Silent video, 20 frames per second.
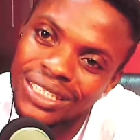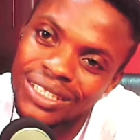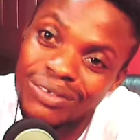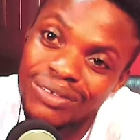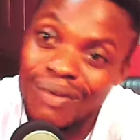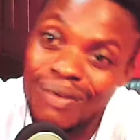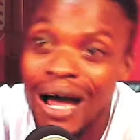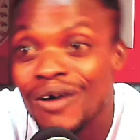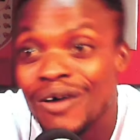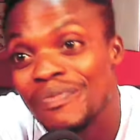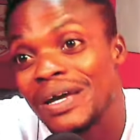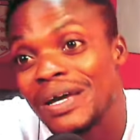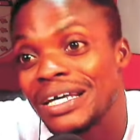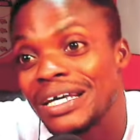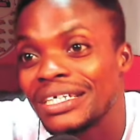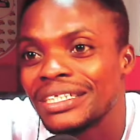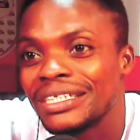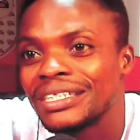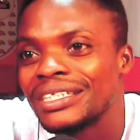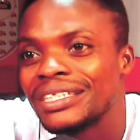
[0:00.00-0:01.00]
Back up.
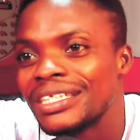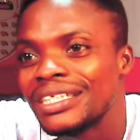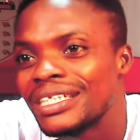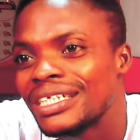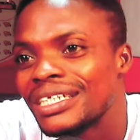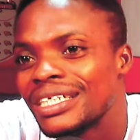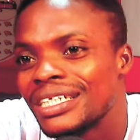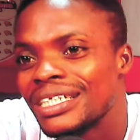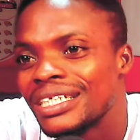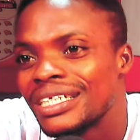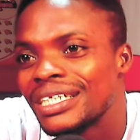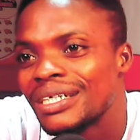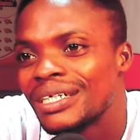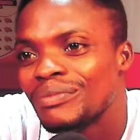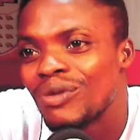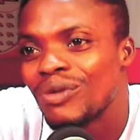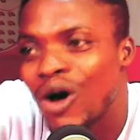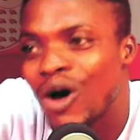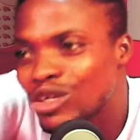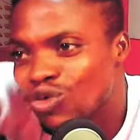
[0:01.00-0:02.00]

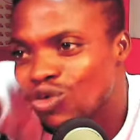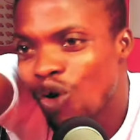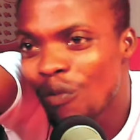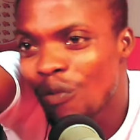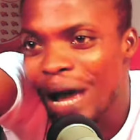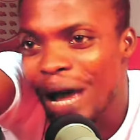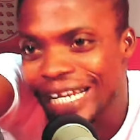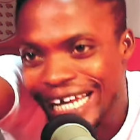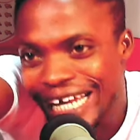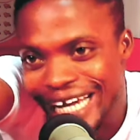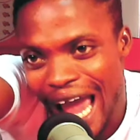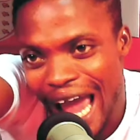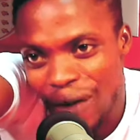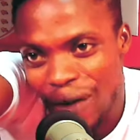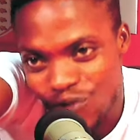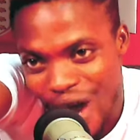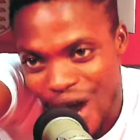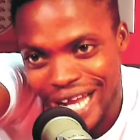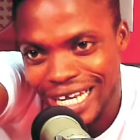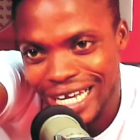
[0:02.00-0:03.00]
Because who made the
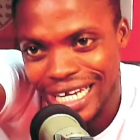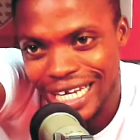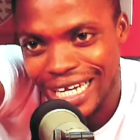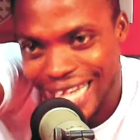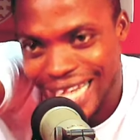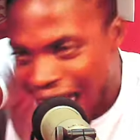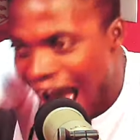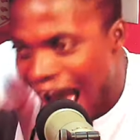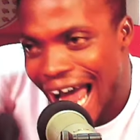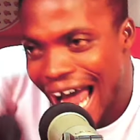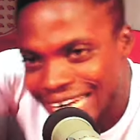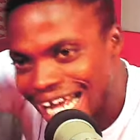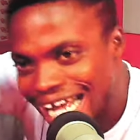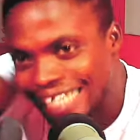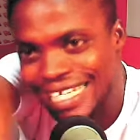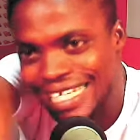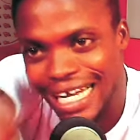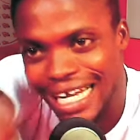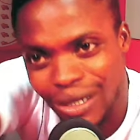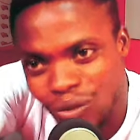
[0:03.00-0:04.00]
game way? Na
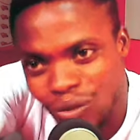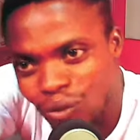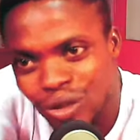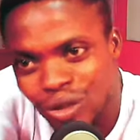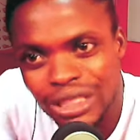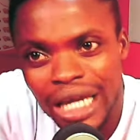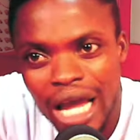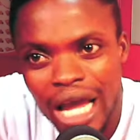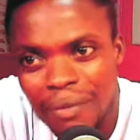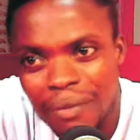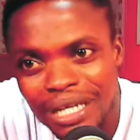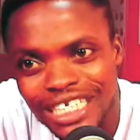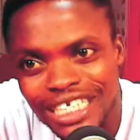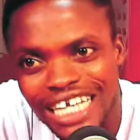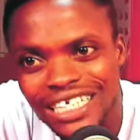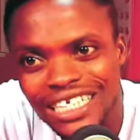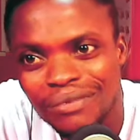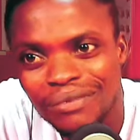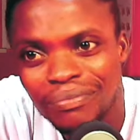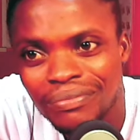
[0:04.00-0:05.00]
adiacha, who si ebi
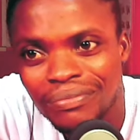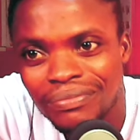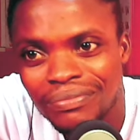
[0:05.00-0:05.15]
chajirim?